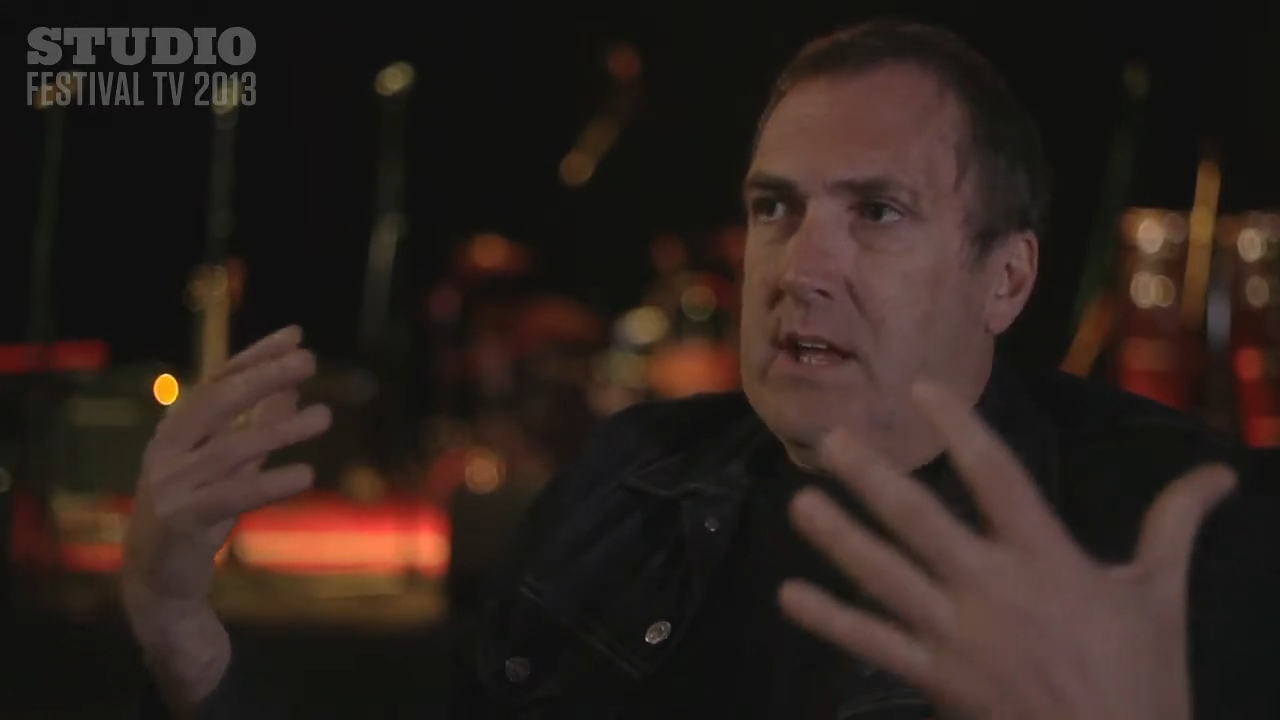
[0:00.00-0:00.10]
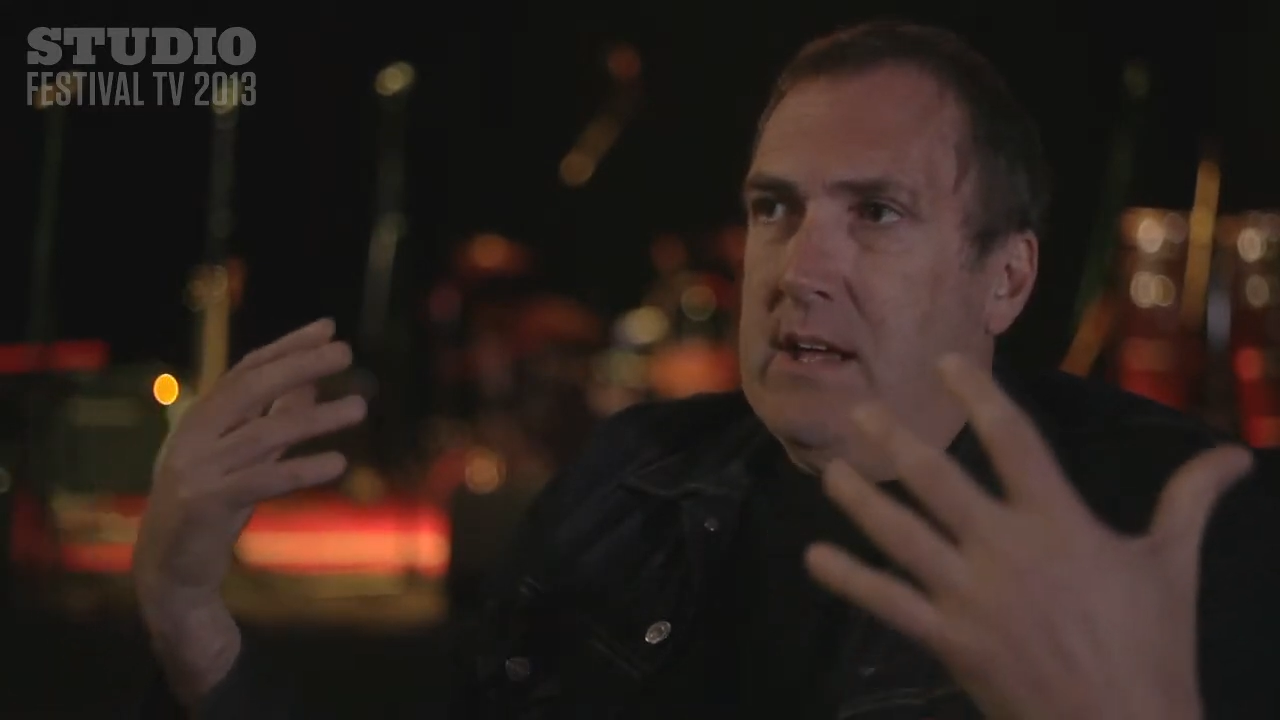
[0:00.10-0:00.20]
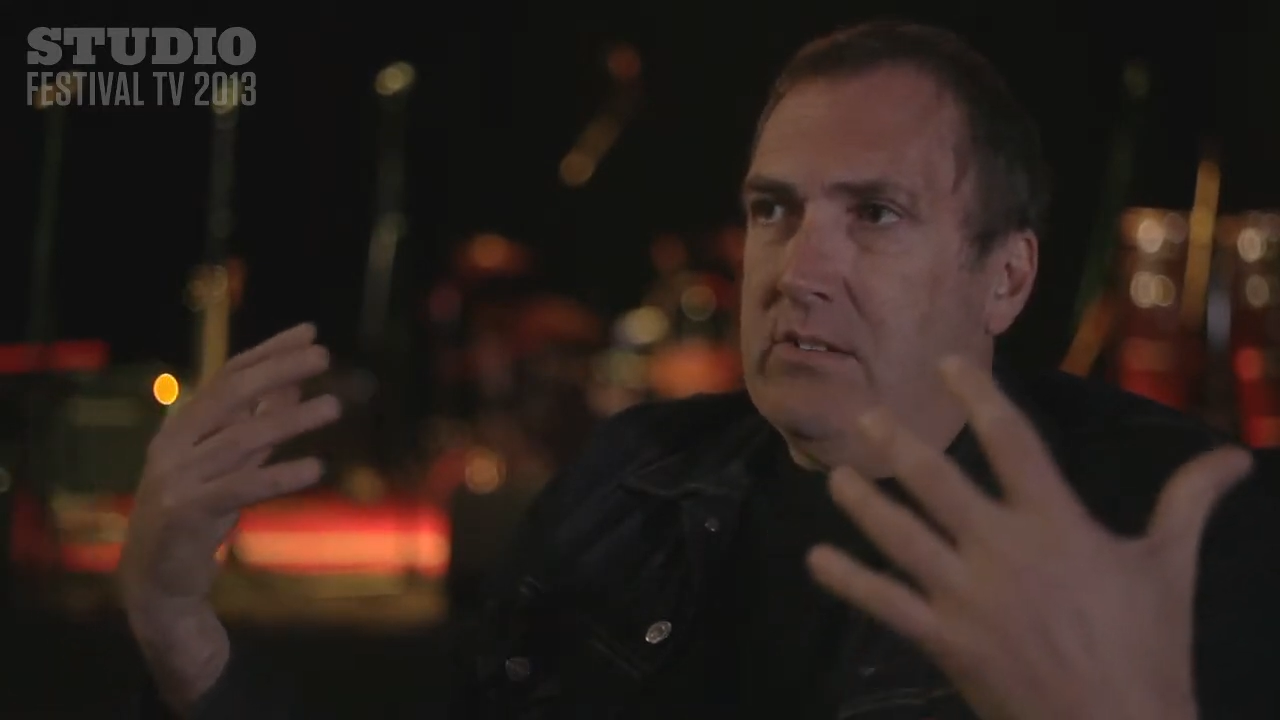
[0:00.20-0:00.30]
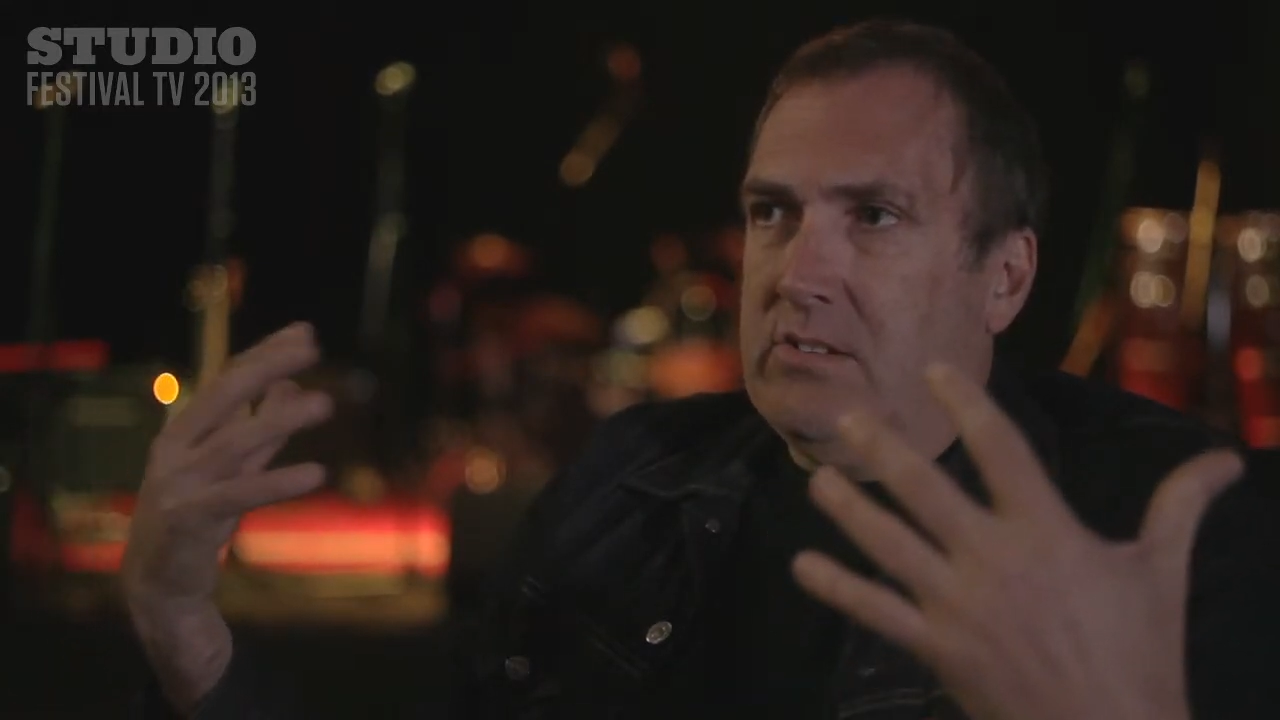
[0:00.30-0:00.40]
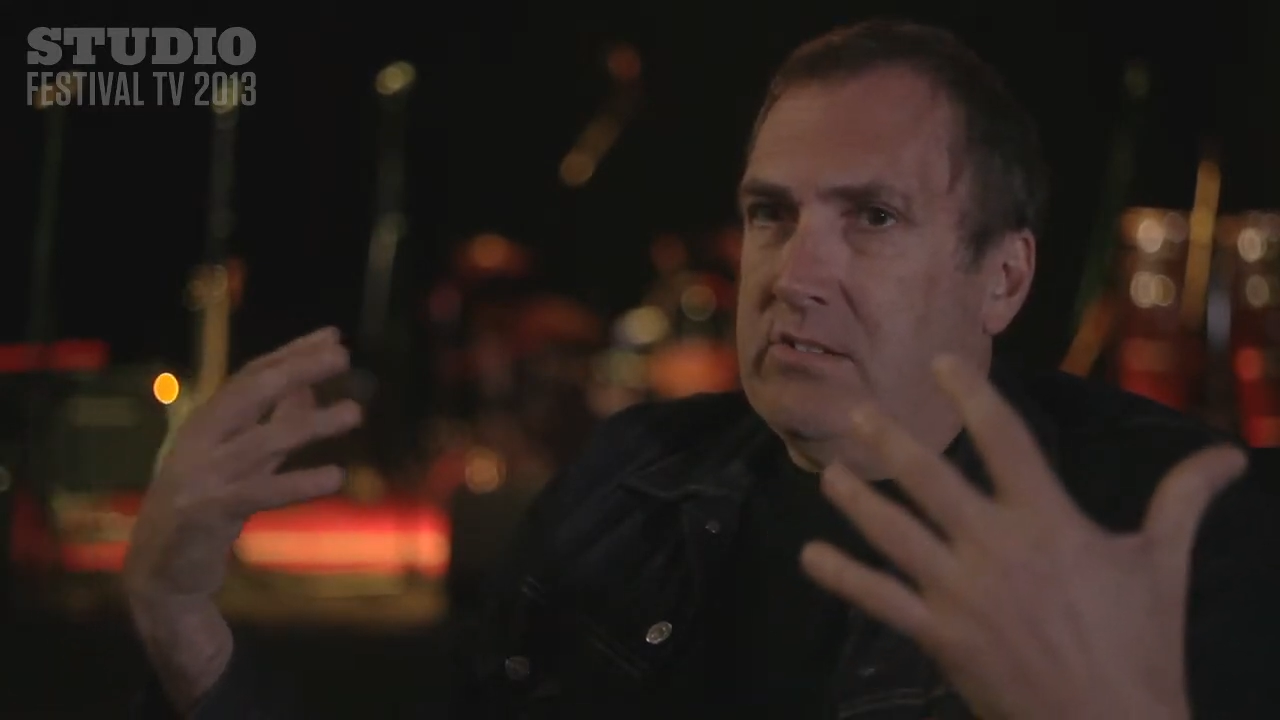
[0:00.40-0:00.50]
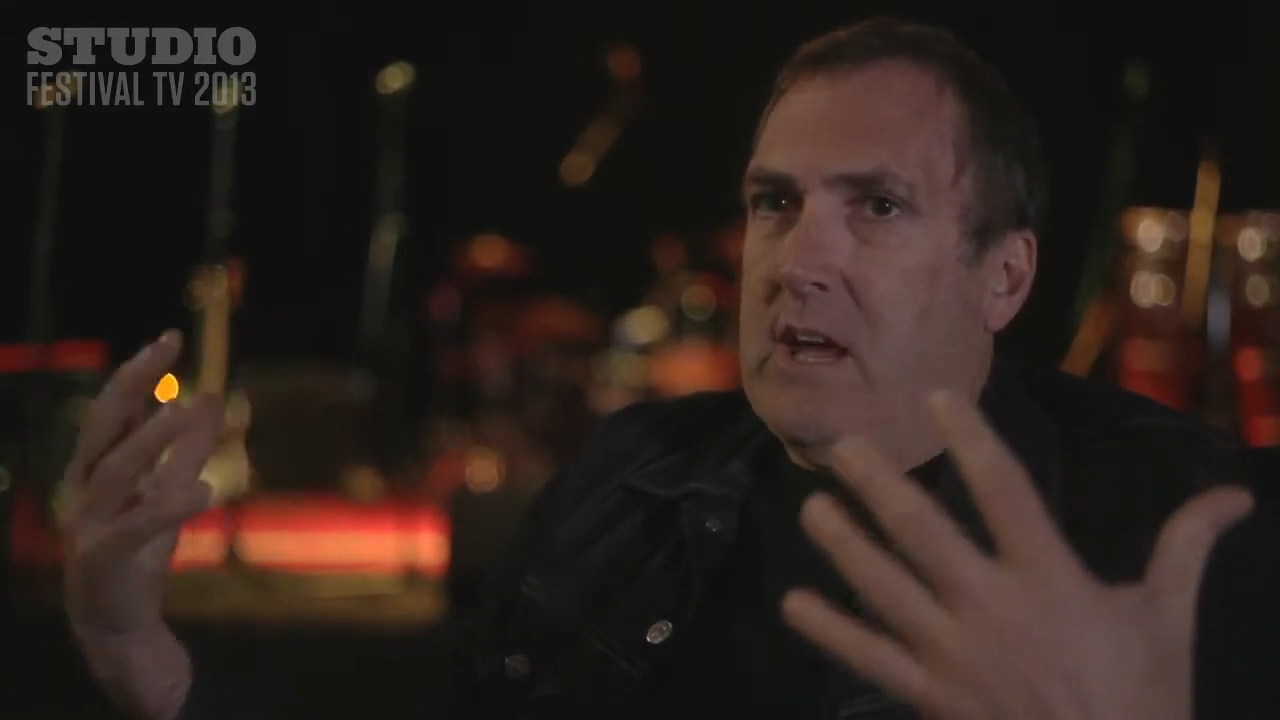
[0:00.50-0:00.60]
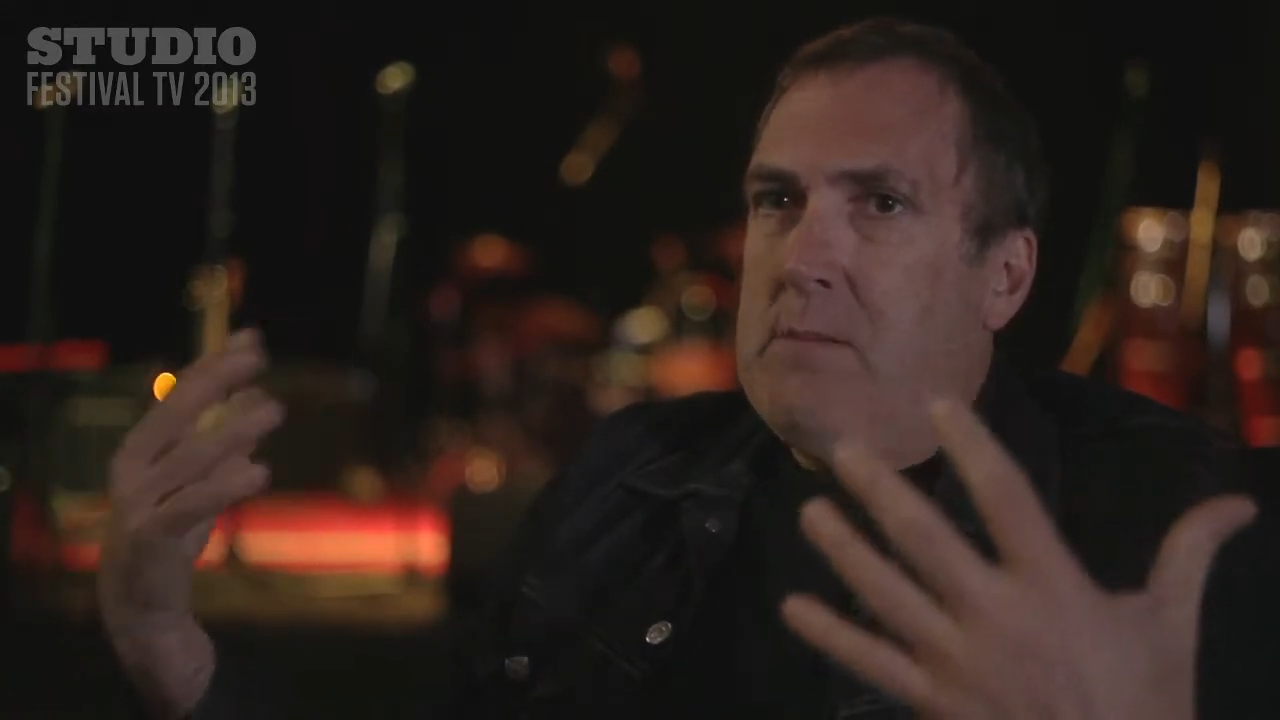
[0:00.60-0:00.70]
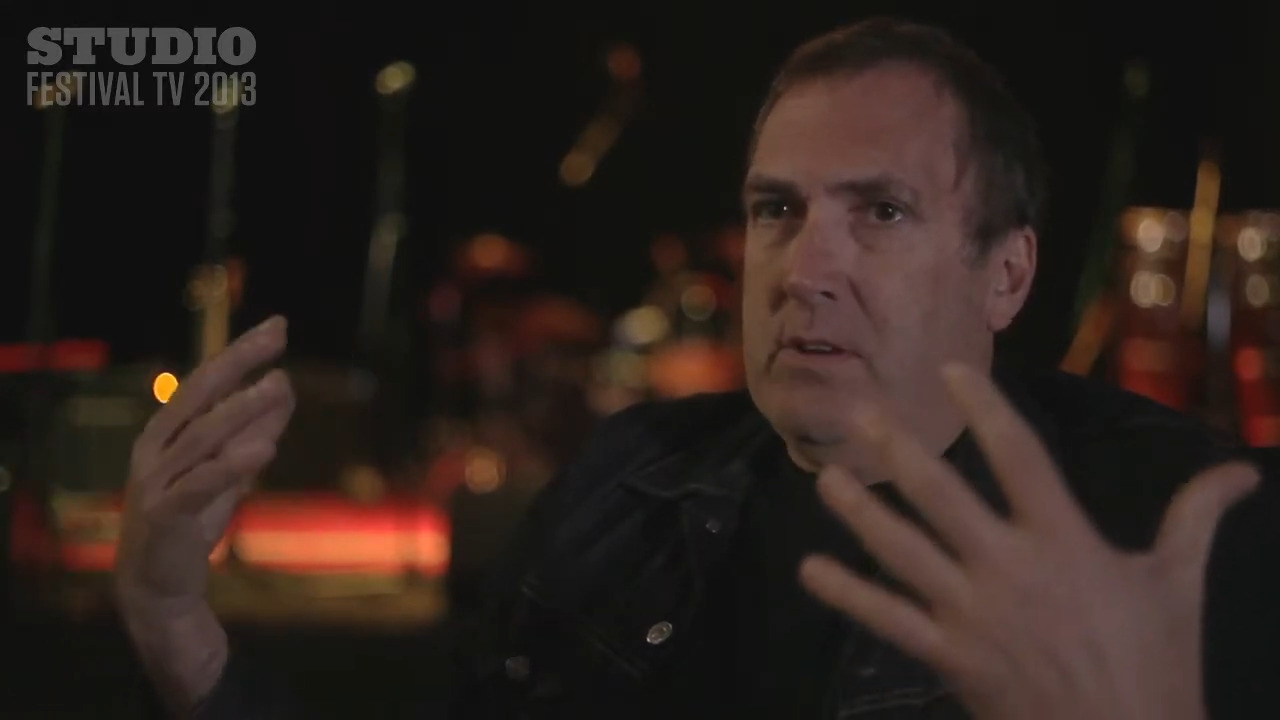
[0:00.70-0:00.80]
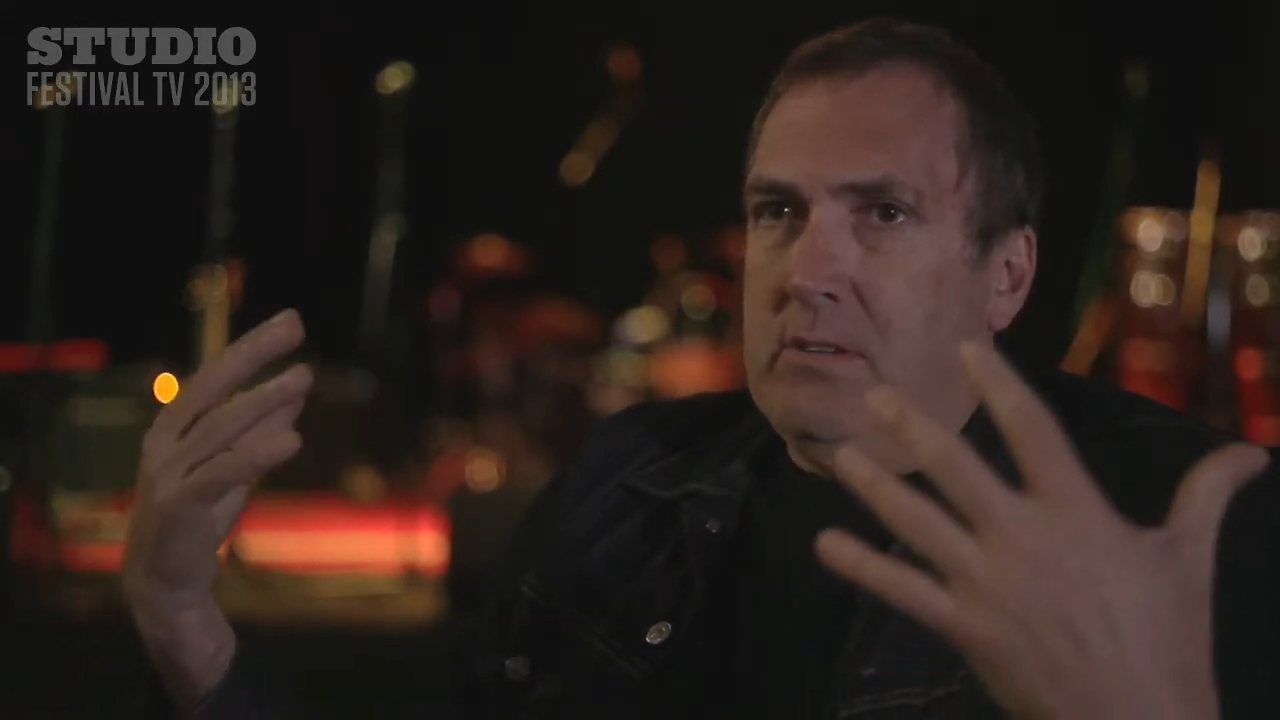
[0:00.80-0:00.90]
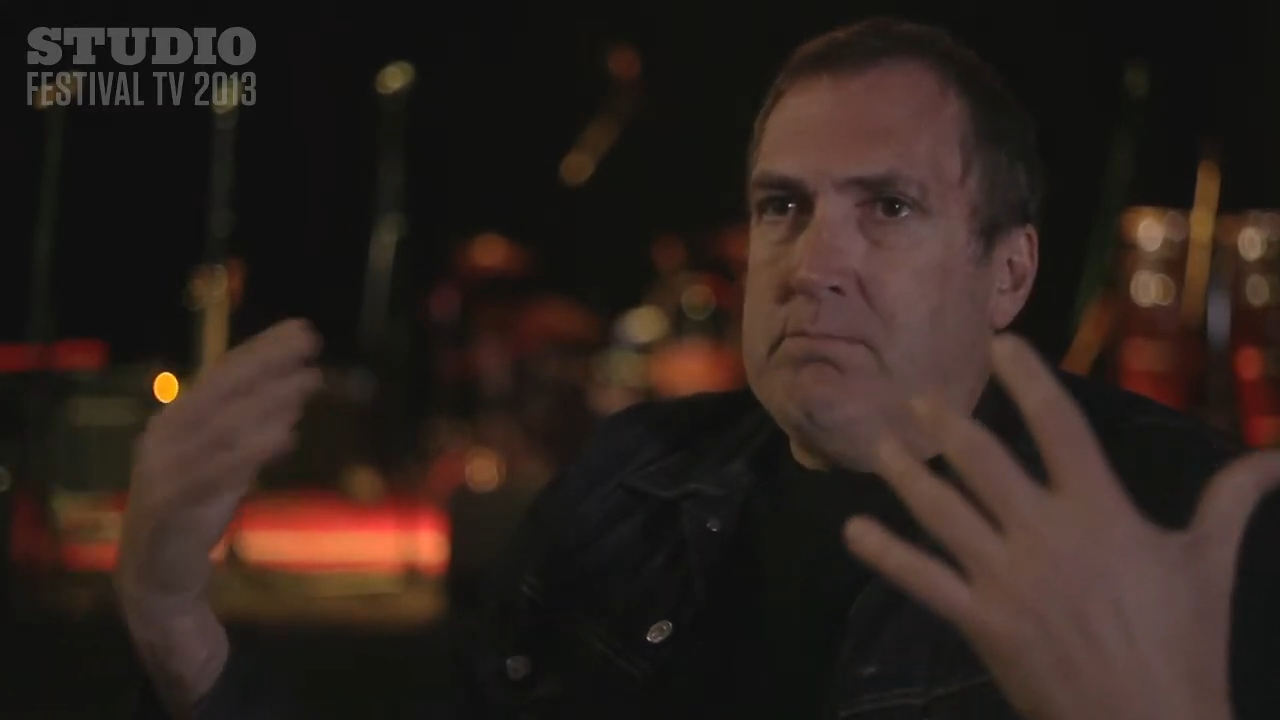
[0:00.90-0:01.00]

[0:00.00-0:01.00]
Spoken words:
as a statement of